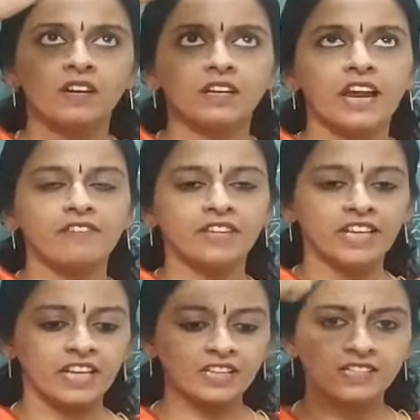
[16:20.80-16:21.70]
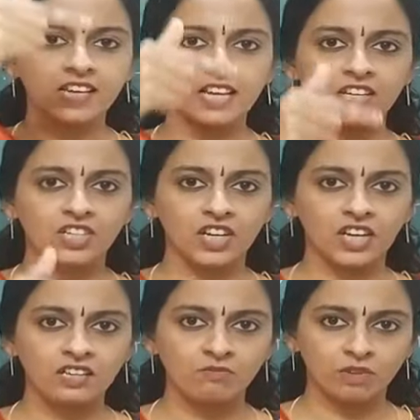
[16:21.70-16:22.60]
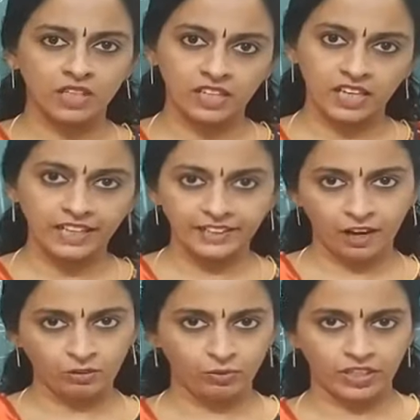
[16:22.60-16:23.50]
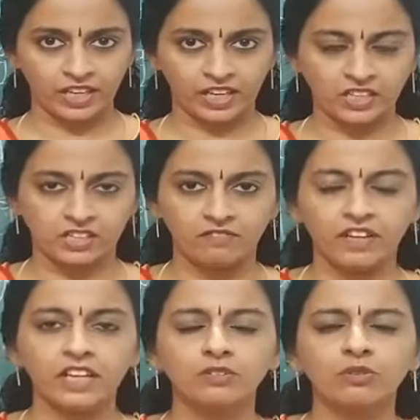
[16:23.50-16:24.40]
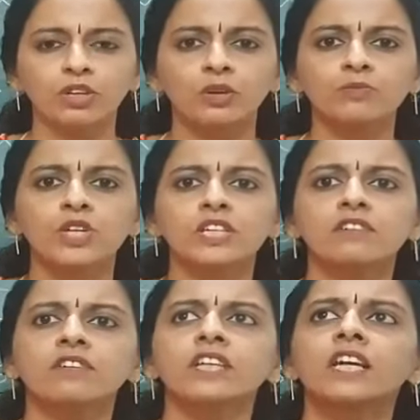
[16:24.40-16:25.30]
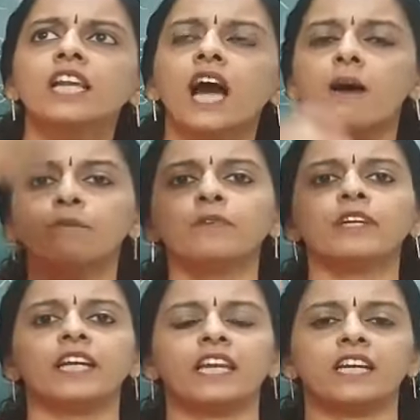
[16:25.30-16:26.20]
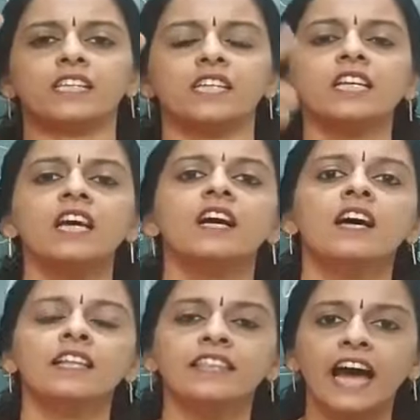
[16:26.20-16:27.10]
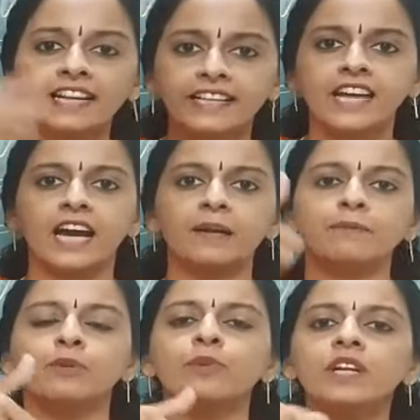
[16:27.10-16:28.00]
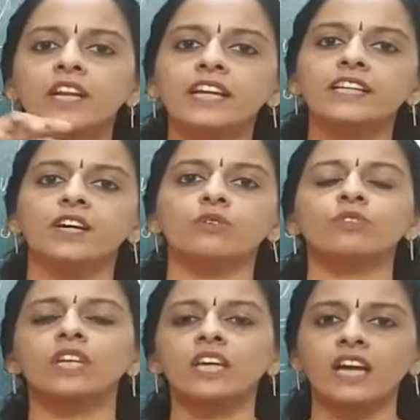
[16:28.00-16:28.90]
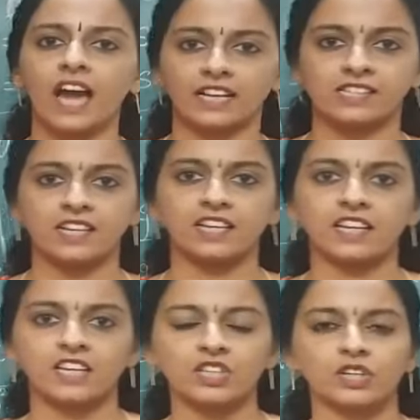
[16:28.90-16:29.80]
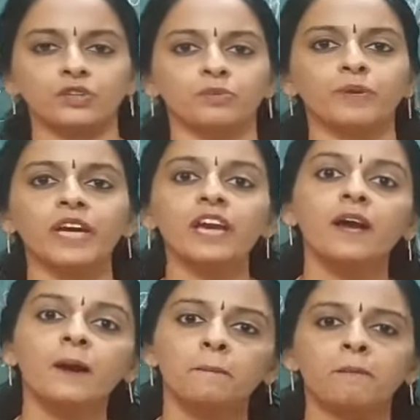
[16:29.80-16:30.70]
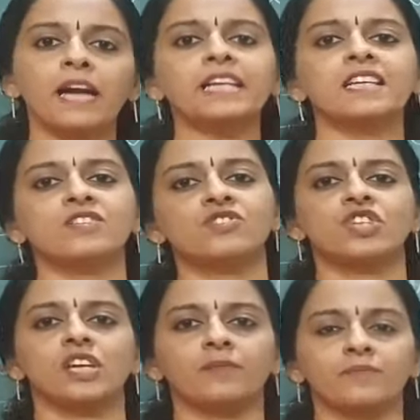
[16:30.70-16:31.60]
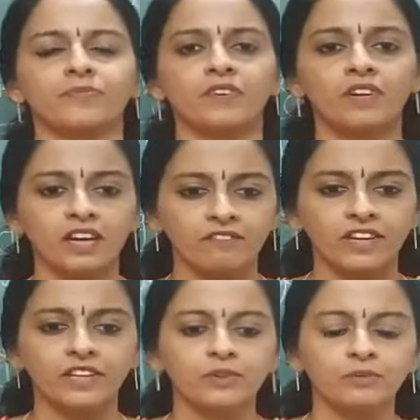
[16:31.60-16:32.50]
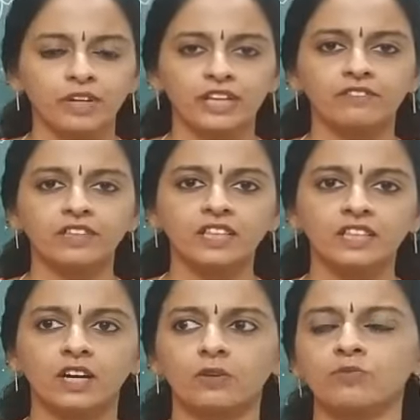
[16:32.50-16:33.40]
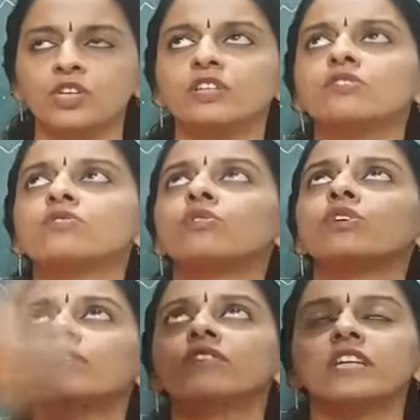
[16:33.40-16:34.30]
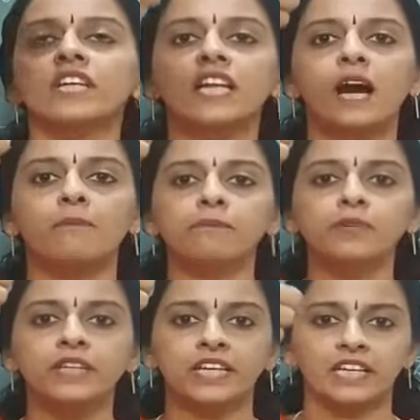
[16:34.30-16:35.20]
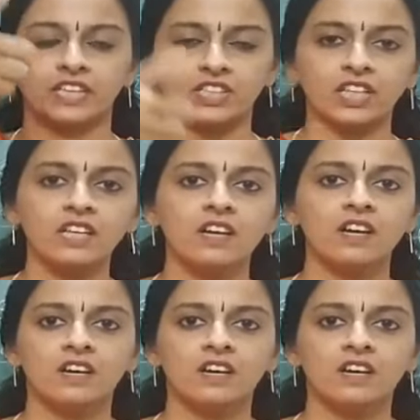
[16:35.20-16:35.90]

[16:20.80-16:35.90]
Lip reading: Gravity's direction is vertically downward direction. When I throw an object in vertically upward direction, that time you will write down the acceleration to be minus g. Okay, whenever the object is thrown in vertically upward direction,